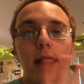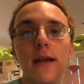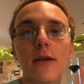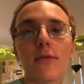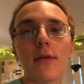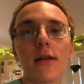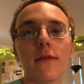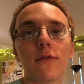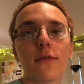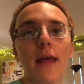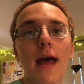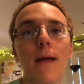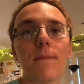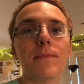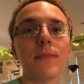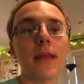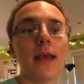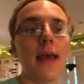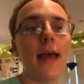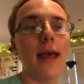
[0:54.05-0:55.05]
get ready for that,
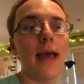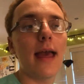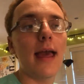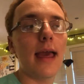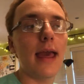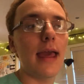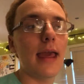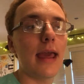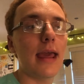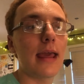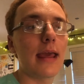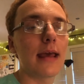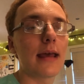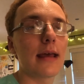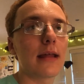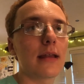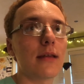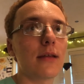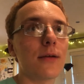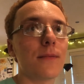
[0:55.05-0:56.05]

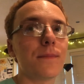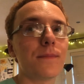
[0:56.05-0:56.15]
and...